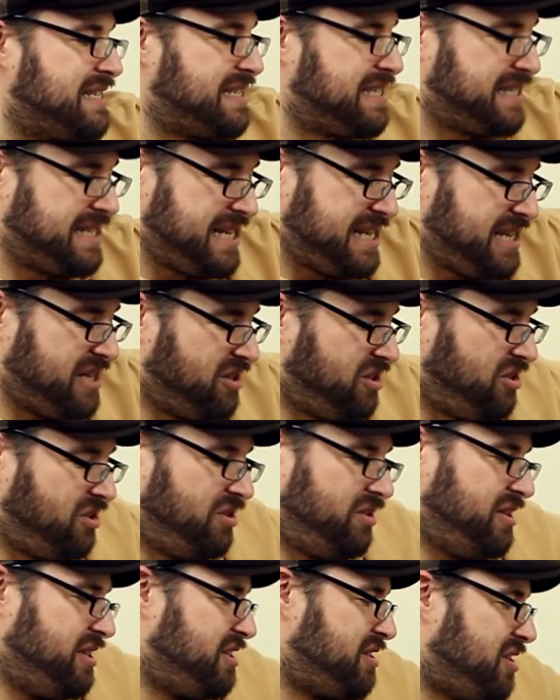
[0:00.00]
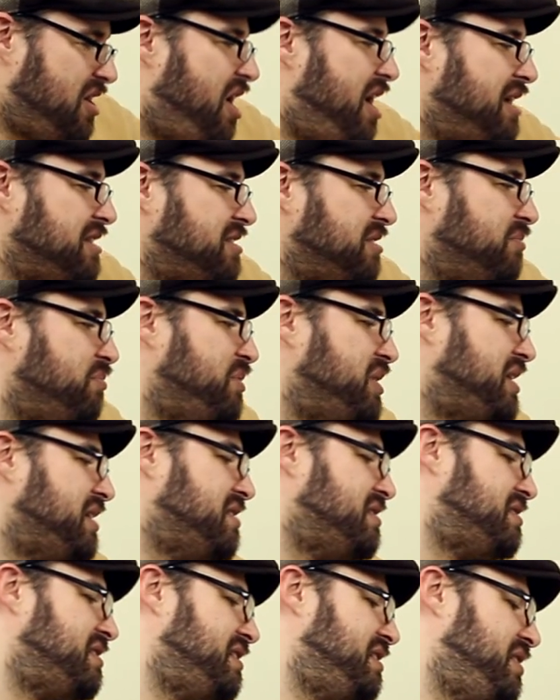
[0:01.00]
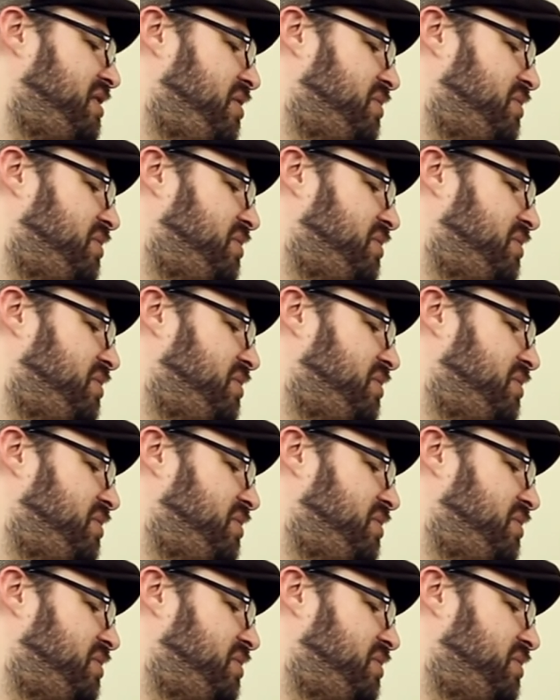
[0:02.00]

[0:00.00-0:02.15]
seal is awesome because you